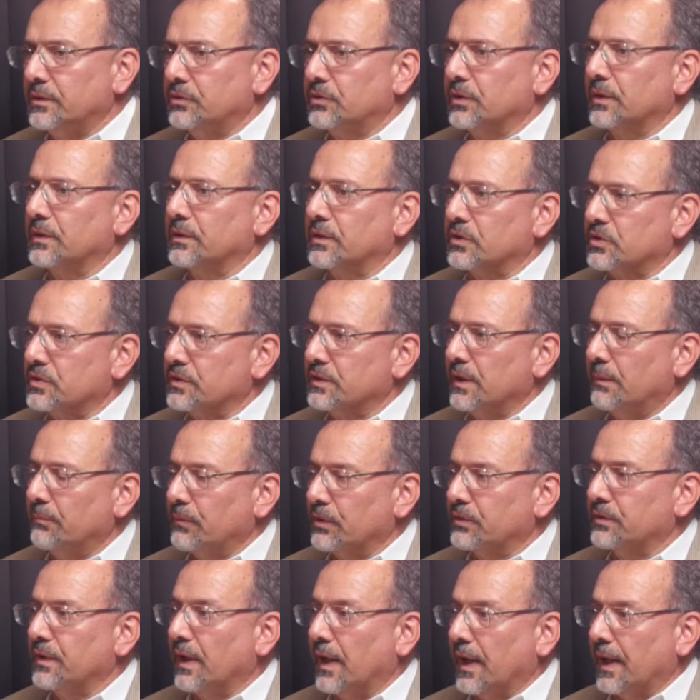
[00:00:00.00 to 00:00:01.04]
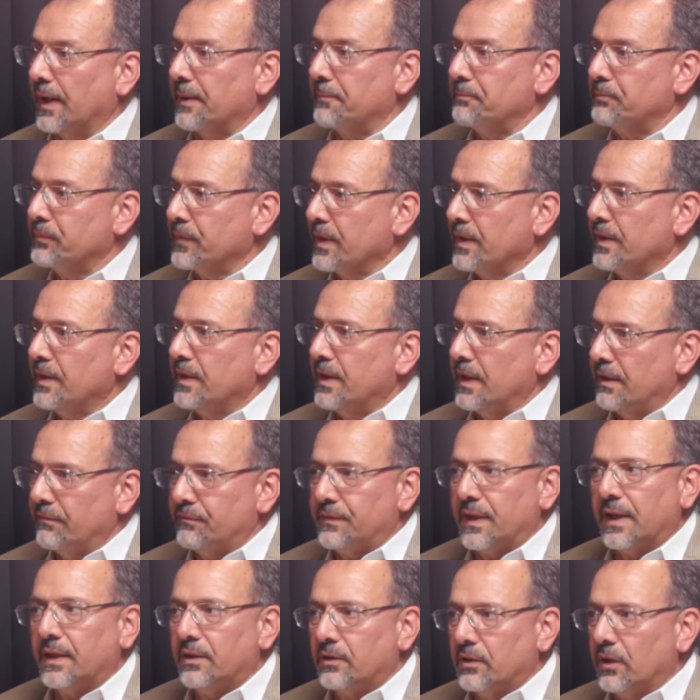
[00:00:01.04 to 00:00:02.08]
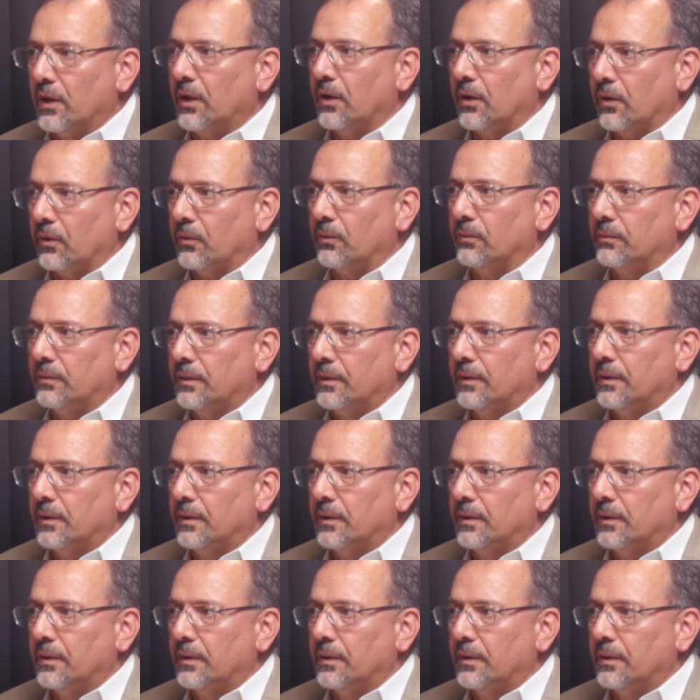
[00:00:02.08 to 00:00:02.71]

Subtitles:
during the summertime, if they go